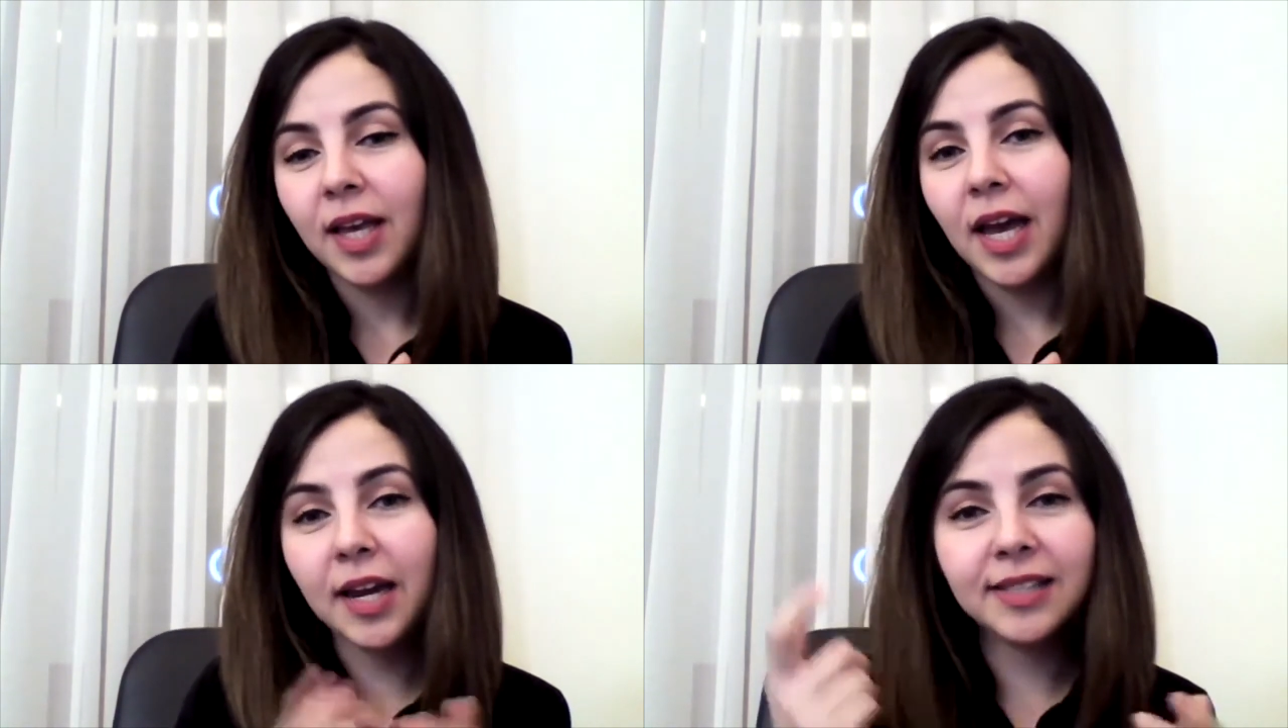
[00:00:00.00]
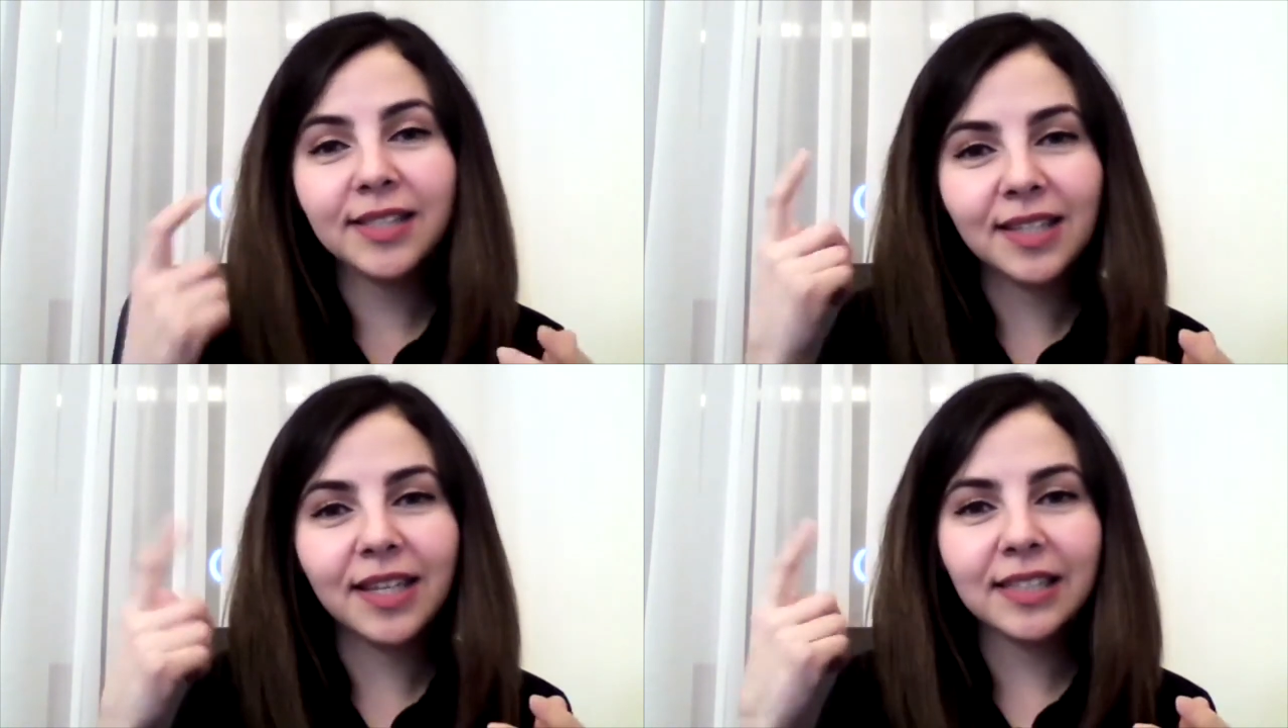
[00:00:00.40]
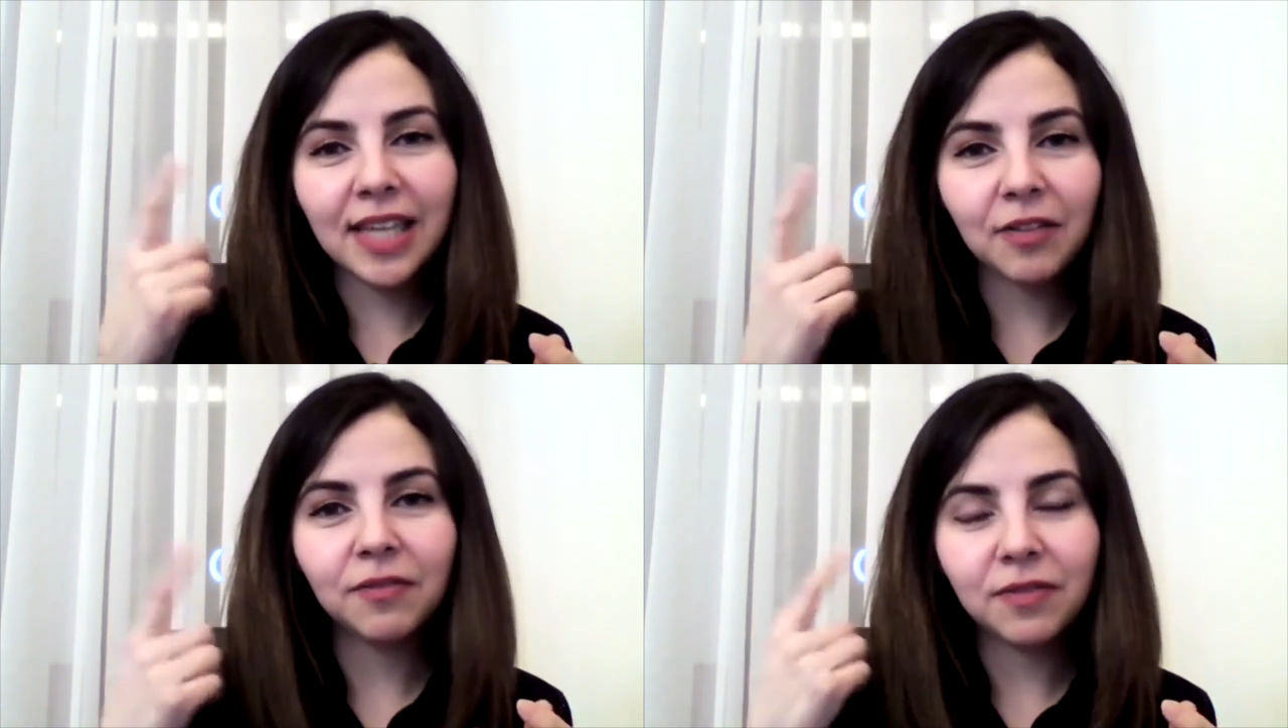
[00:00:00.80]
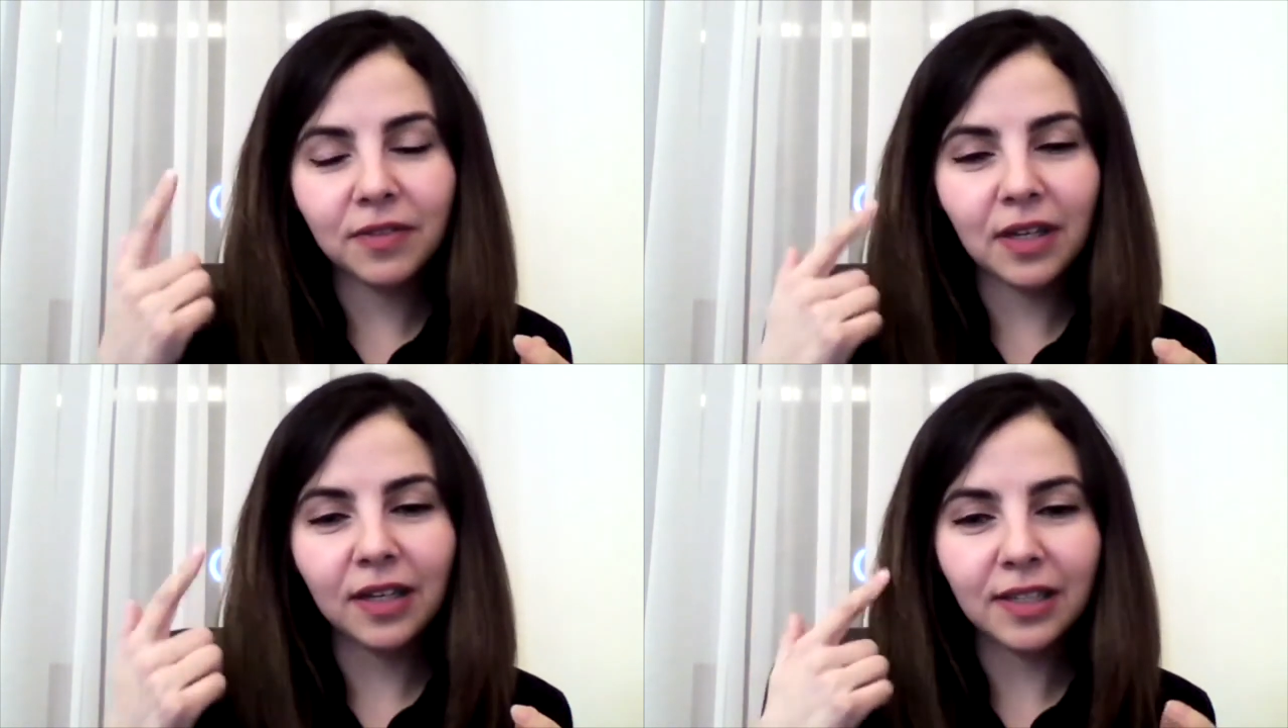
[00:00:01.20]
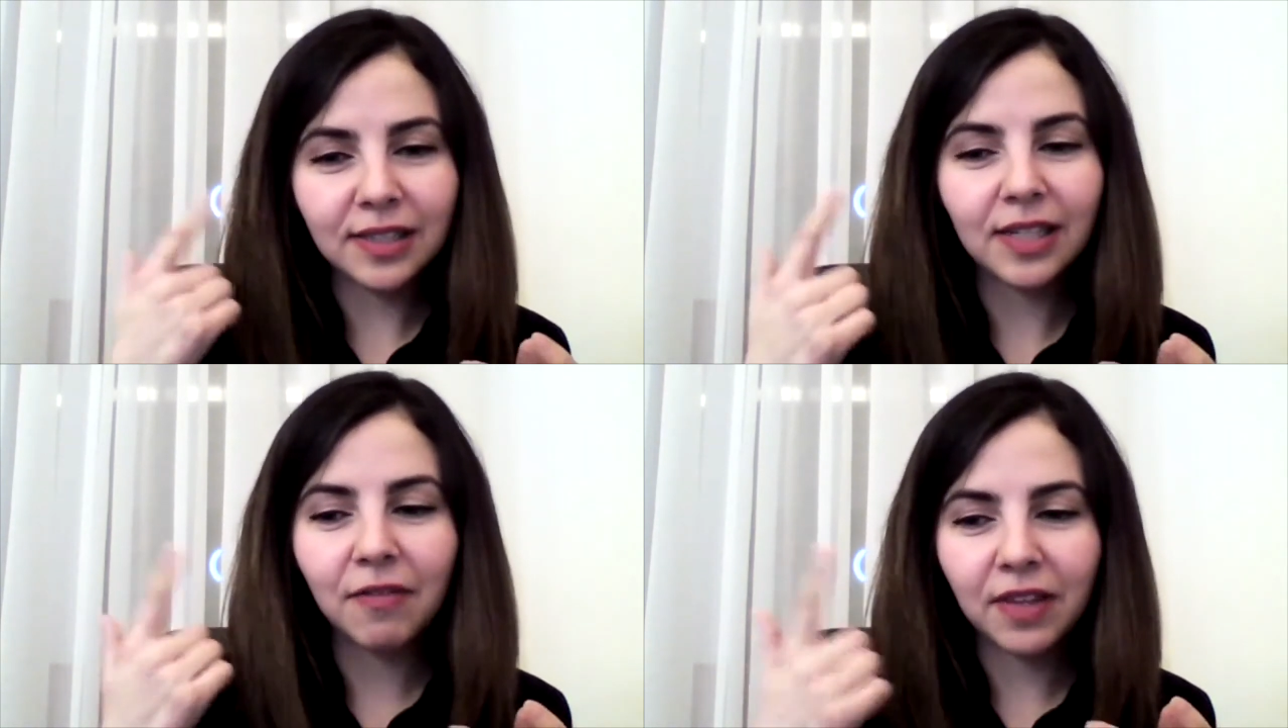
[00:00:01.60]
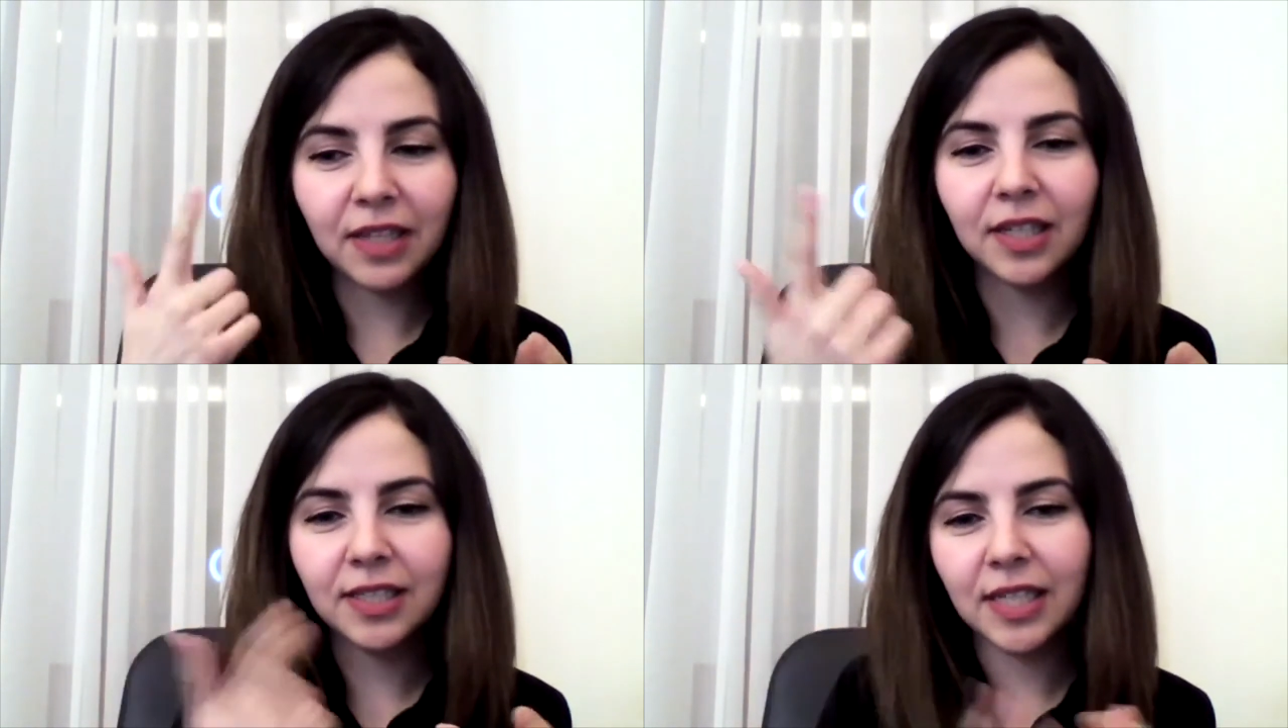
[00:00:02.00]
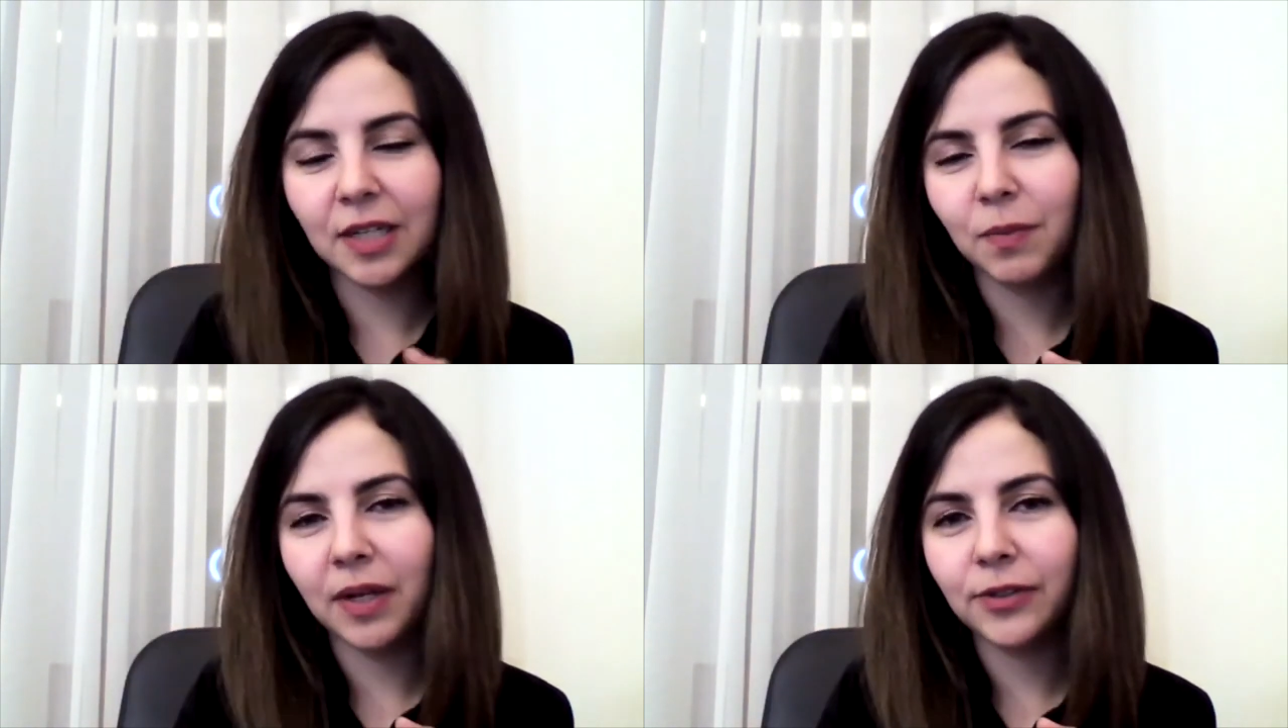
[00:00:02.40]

And I still have that idea in mind.